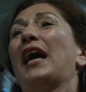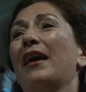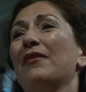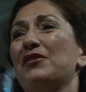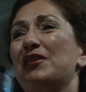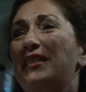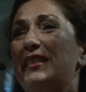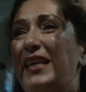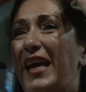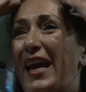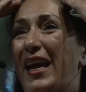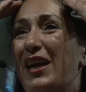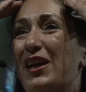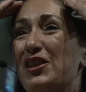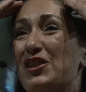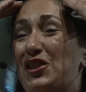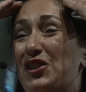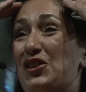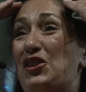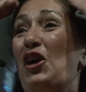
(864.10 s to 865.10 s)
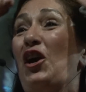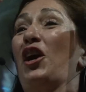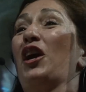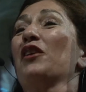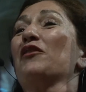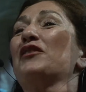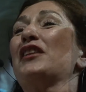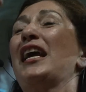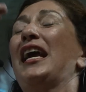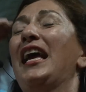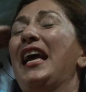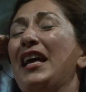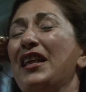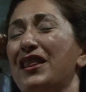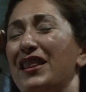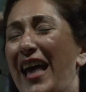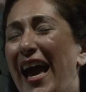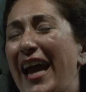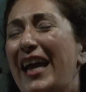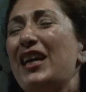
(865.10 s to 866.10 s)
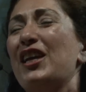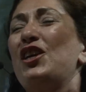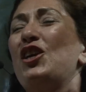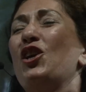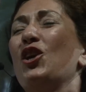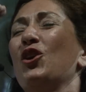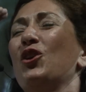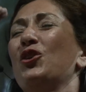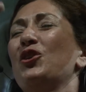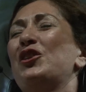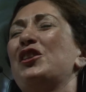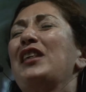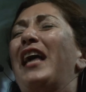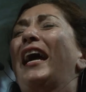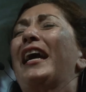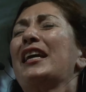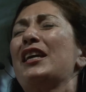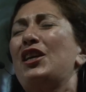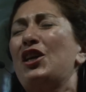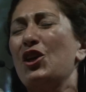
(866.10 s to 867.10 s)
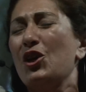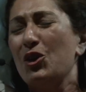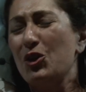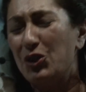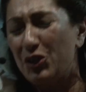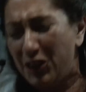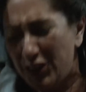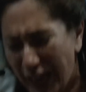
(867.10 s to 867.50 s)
have served, thank you, thank you,